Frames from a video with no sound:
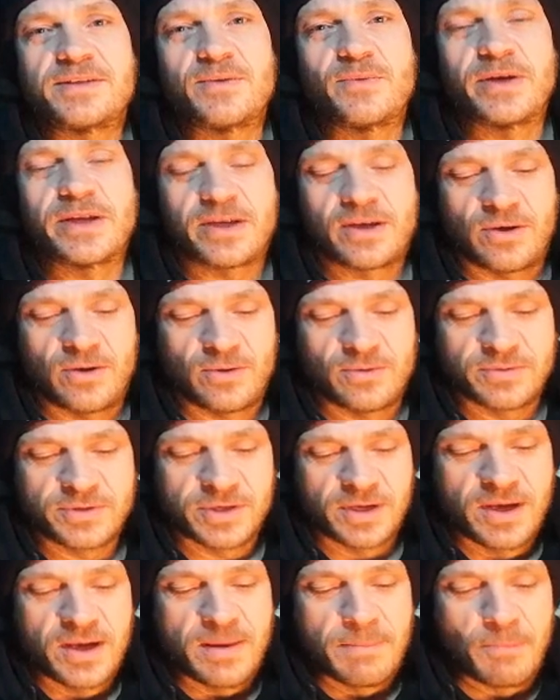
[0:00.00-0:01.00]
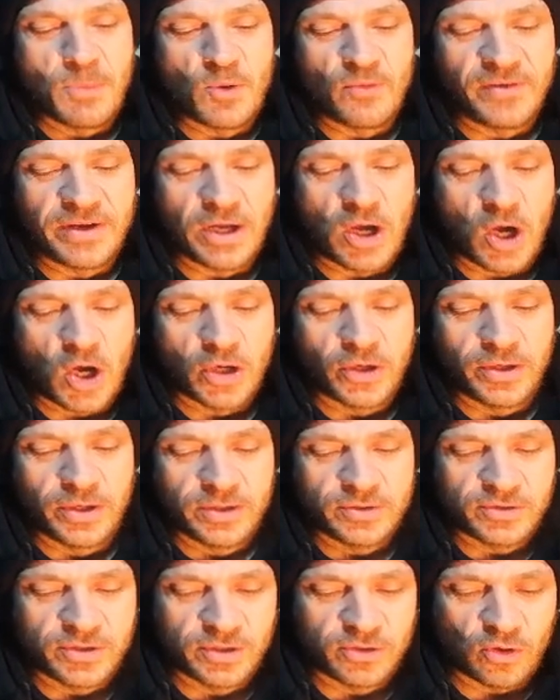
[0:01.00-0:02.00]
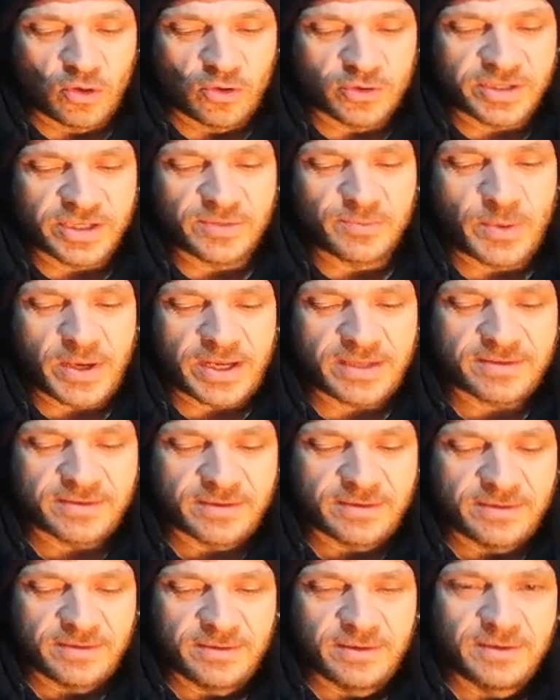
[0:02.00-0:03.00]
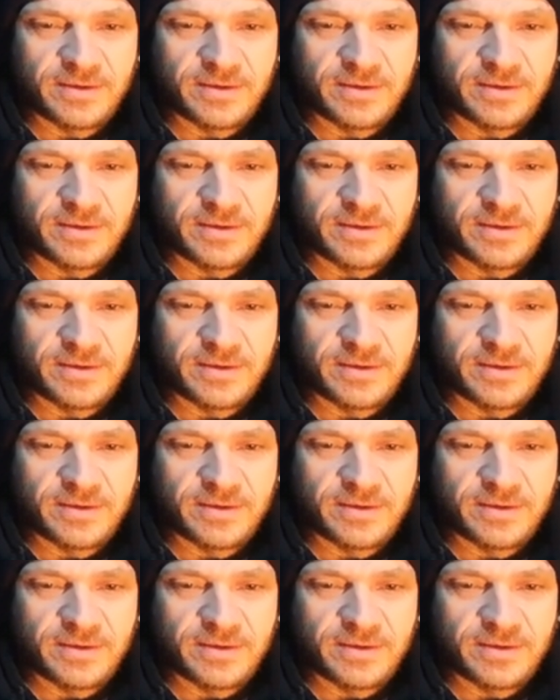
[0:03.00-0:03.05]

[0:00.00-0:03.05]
See where it goes. Moving on to Dawsy's bit.